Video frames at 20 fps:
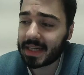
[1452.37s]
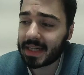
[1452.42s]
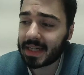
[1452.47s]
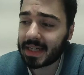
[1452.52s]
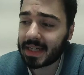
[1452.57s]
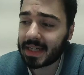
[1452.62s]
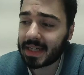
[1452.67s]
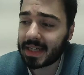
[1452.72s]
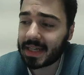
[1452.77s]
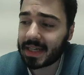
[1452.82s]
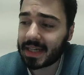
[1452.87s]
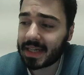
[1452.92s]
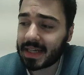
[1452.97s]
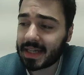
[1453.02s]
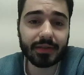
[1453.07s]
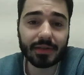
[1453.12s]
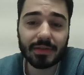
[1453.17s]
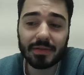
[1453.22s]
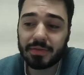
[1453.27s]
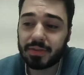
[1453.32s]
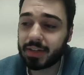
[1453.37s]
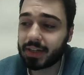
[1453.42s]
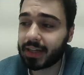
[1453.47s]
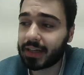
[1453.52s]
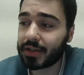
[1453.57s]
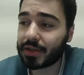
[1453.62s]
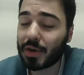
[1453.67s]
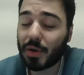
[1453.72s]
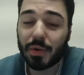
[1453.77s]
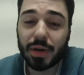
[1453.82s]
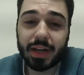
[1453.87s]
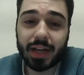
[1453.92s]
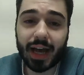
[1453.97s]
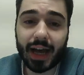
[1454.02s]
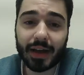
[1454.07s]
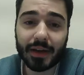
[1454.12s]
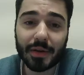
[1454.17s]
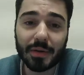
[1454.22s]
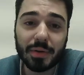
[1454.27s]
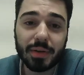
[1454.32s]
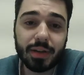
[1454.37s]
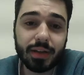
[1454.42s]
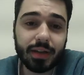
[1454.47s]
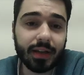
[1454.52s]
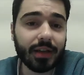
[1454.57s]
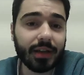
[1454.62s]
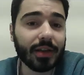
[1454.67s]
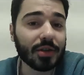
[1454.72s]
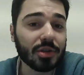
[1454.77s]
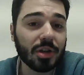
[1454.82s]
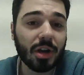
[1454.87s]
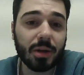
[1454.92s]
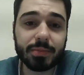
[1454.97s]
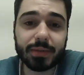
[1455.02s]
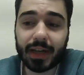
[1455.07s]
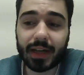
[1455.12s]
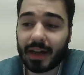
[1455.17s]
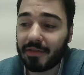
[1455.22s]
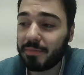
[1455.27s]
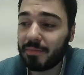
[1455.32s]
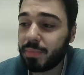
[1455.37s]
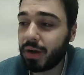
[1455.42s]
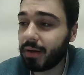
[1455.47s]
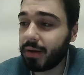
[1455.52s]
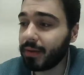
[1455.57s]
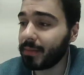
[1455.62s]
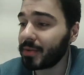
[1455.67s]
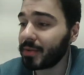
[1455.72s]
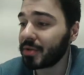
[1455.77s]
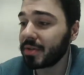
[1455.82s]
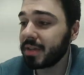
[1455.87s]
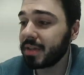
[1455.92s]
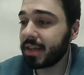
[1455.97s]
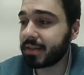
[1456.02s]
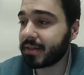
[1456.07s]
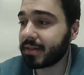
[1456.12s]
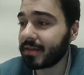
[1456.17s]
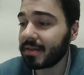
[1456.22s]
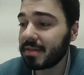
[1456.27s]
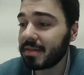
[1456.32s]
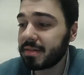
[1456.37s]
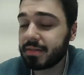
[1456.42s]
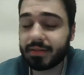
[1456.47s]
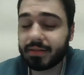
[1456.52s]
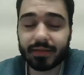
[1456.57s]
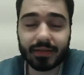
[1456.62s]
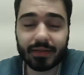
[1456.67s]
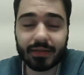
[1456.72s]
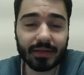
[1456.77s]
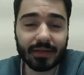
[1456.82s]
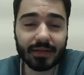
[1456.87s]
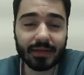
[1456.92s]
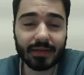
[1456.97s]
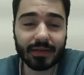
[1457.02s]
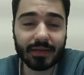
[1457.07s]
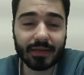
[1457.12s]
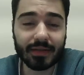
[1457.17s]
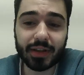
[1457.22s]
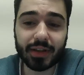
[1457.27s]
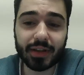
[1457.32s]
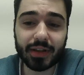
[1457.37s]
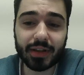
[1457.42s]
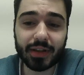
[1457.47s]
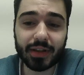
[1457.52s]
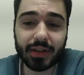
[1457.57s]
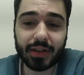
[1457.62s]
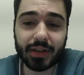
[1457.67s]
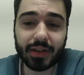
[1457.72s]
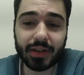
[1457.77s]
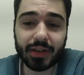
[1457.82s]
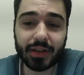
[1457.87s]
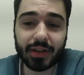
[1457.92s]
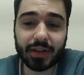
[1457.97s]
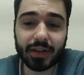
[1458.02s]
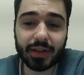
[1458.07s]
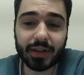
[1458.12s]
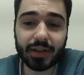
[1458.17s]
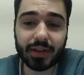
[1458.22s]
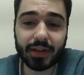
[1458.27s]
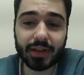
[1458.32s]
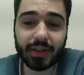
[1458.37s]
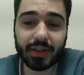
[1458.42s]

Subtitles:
I don't want to see fucking Tony Nato dropped an F-bomb. I'm sure that's fine because no one's listening.